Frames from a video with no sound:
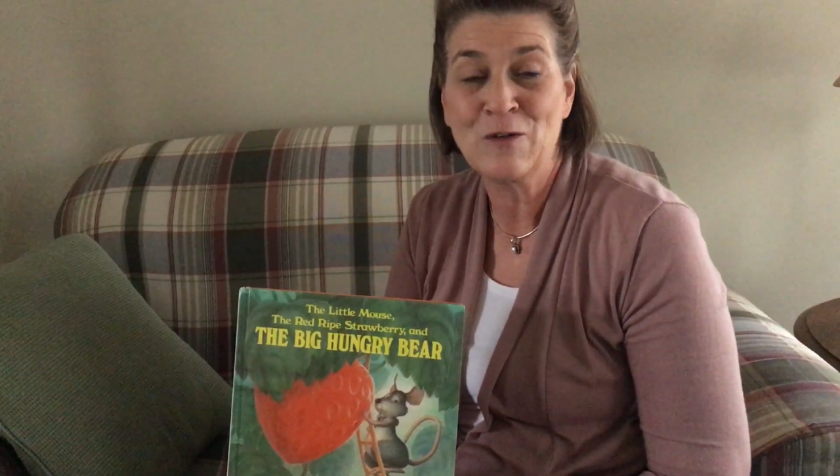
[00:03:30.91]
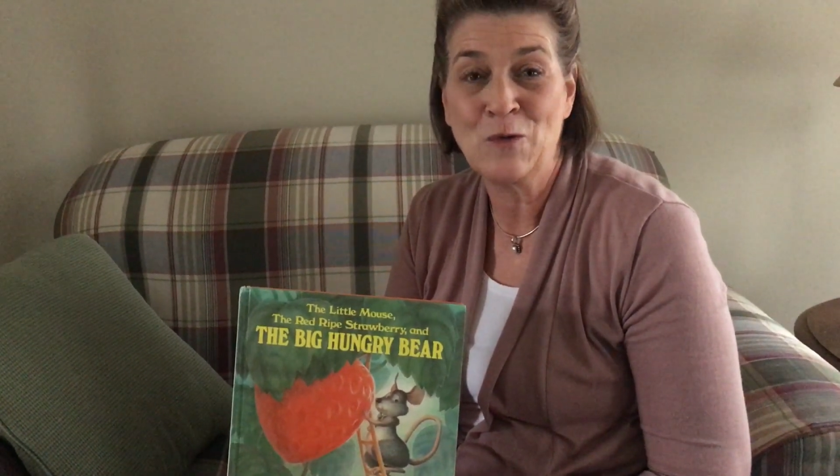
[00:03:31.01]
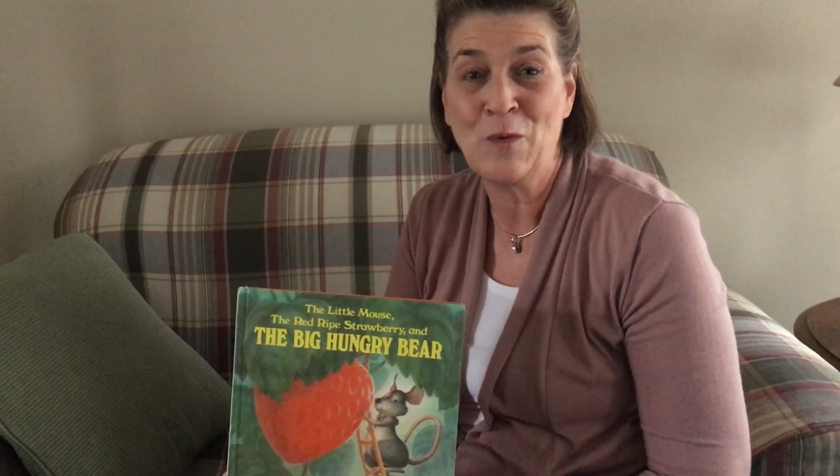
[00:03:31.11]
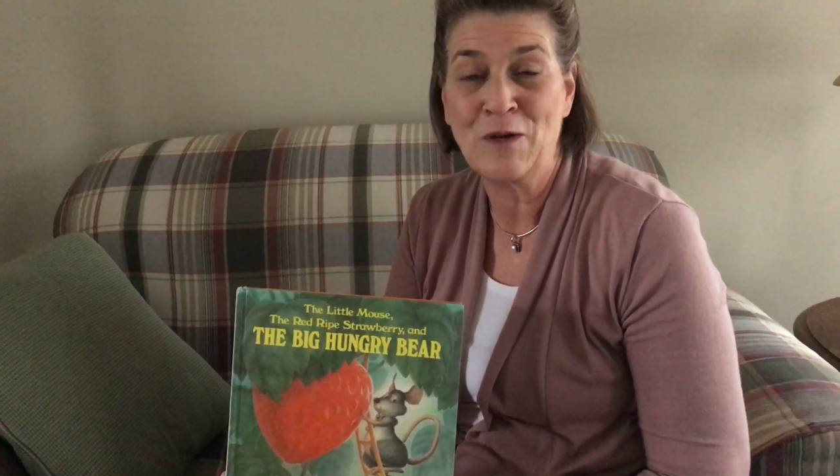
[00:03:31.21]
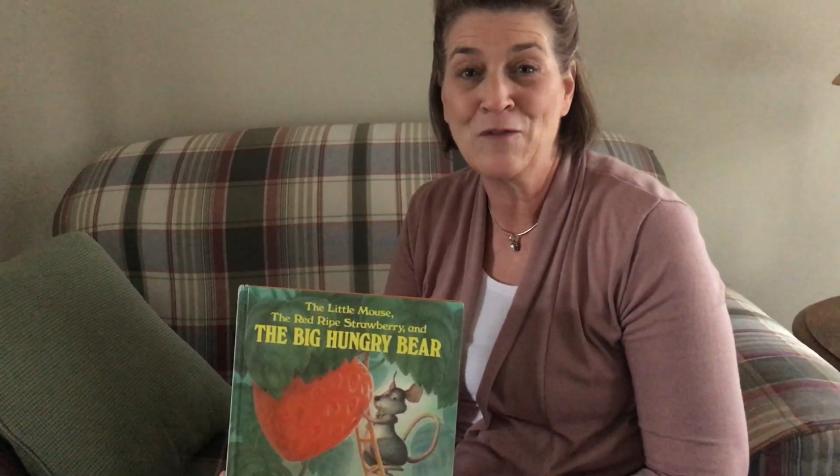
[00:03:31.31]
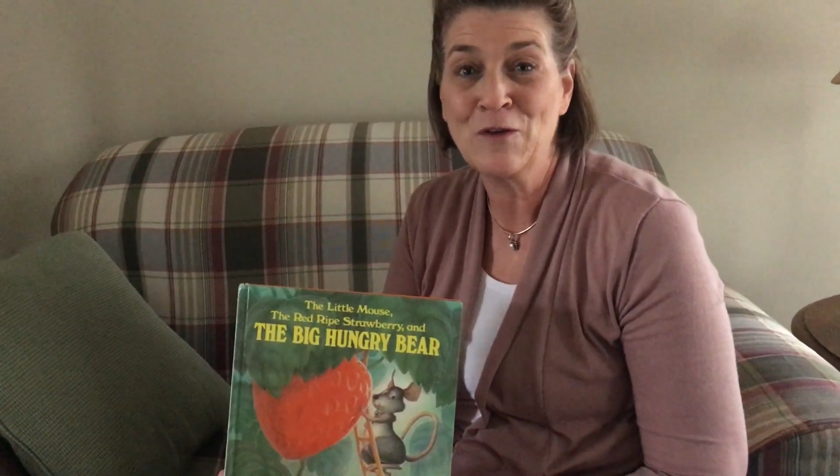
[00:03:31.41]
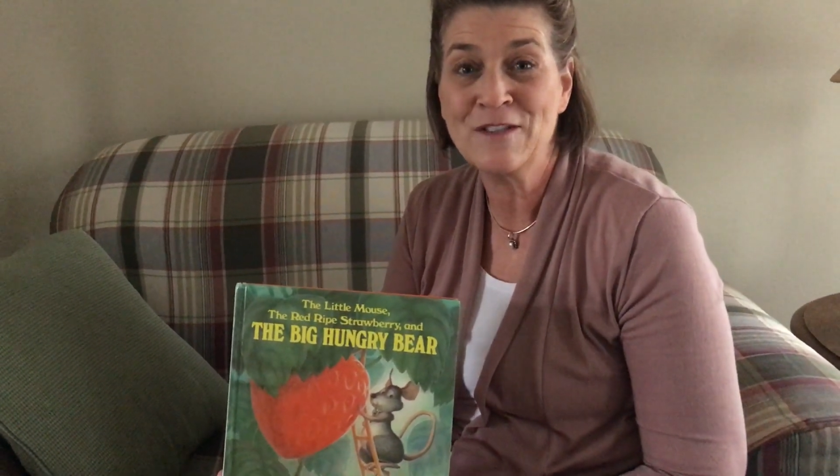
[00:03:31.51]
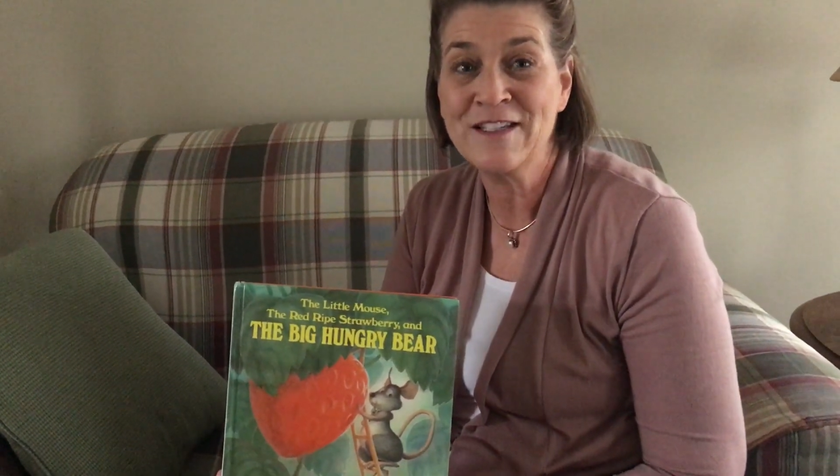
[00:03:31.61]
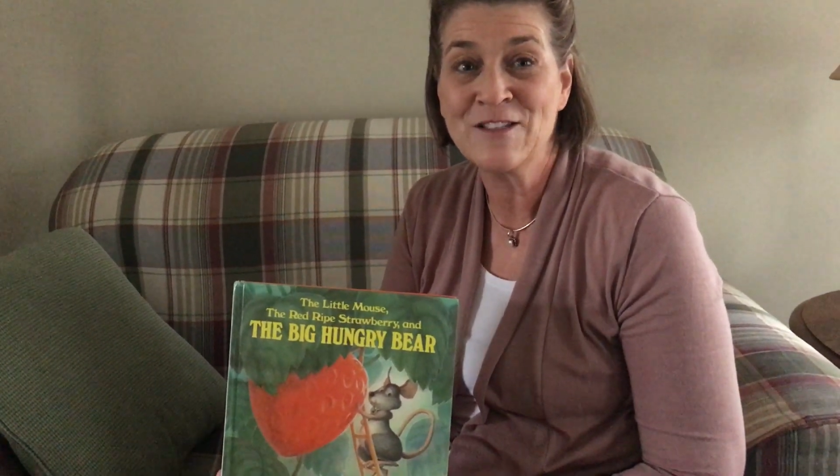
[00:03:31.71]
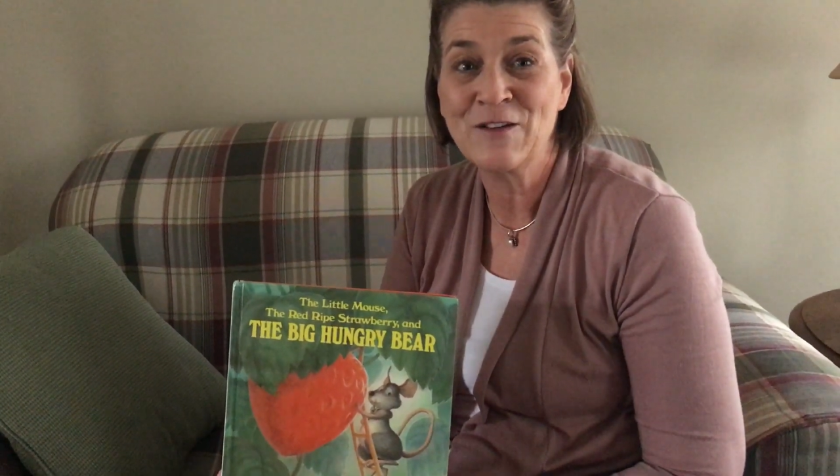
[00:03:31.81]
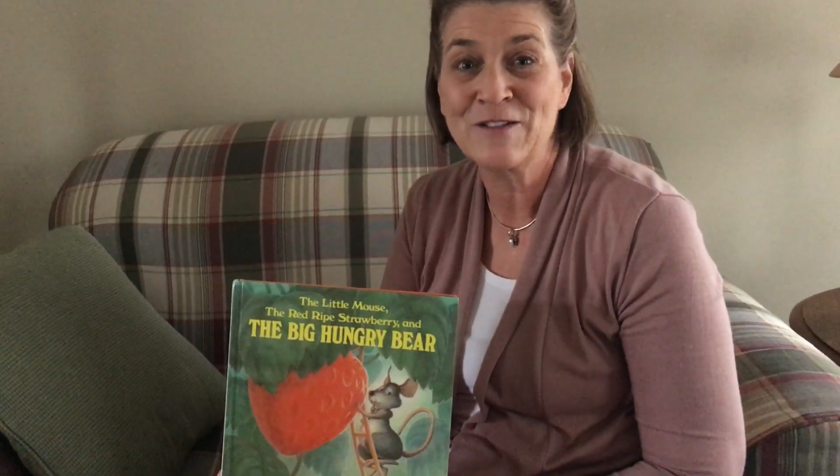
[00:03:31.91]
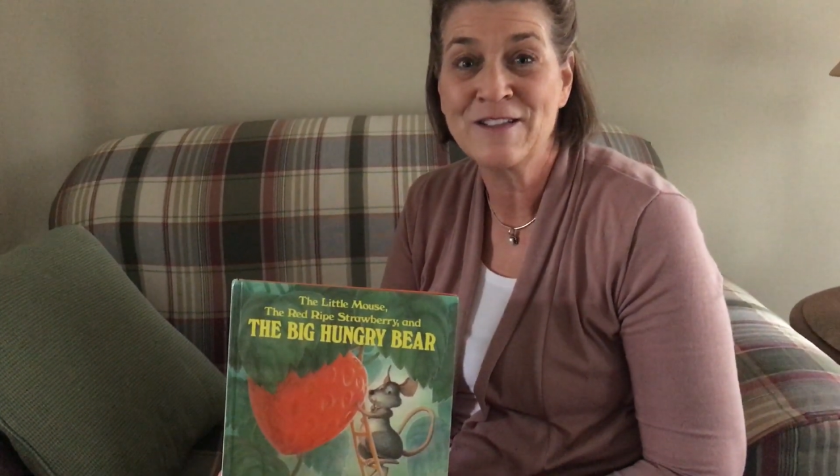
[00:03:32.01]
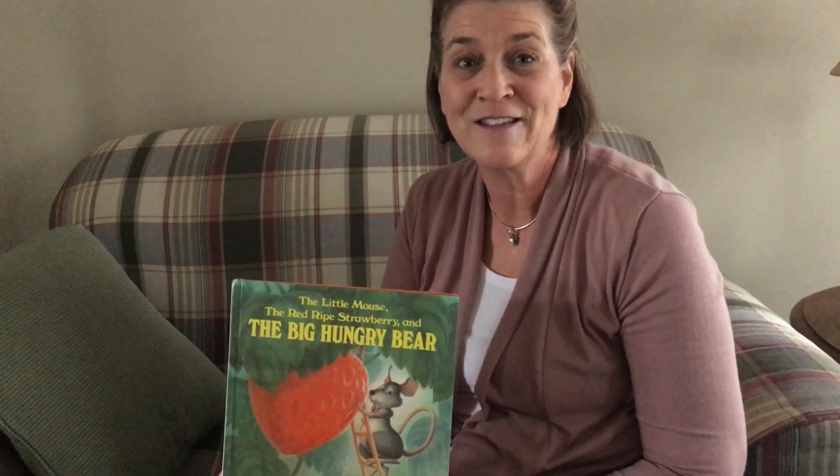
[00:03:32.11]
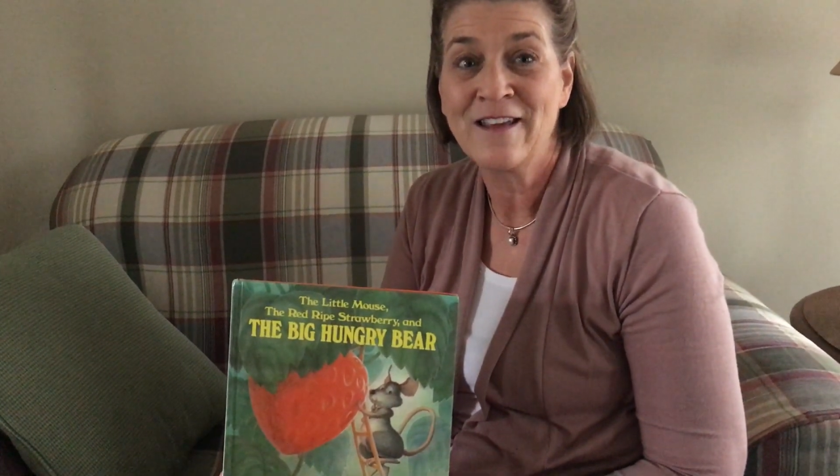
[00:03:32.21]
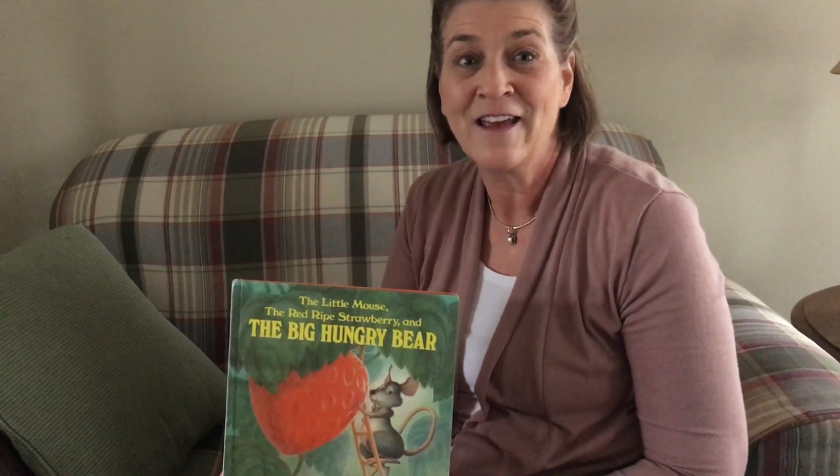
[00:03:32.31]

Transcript: or to one of your teachers.